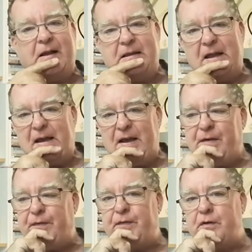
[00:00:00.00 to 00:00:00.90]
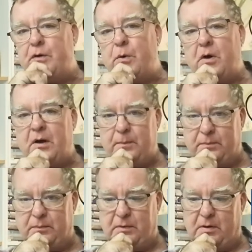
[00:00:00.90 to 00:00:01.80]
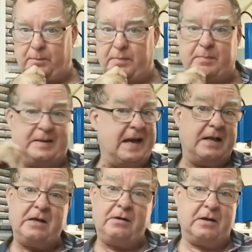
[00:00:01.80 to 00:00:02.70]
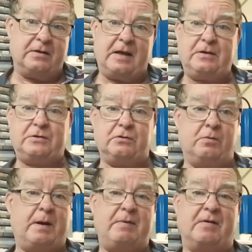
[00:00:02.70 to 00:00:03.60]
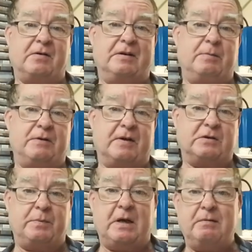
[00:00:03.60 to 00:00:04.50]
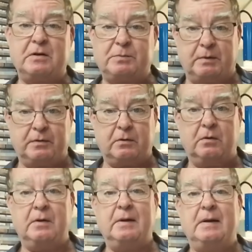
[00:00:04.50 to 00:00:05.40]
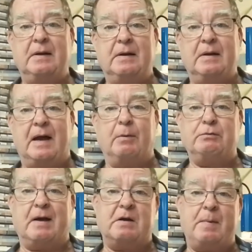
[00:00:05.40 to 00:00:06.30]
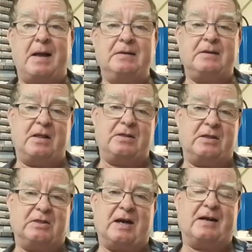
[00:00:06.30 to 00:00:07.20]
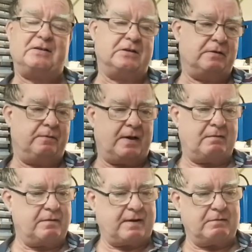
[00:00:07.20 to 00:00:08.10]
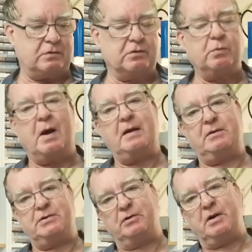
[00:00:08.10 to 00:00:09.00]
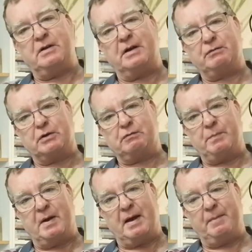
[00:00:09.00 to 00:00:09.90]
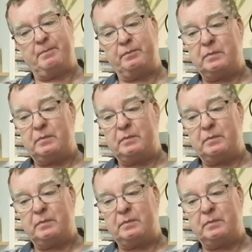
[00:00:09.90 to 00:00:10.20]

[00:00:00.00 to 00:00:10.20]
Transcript: And if you're a beginner at this, or maybe have a little bit of experience before, I would recommend that that is a very, very good way to learn electronics repair.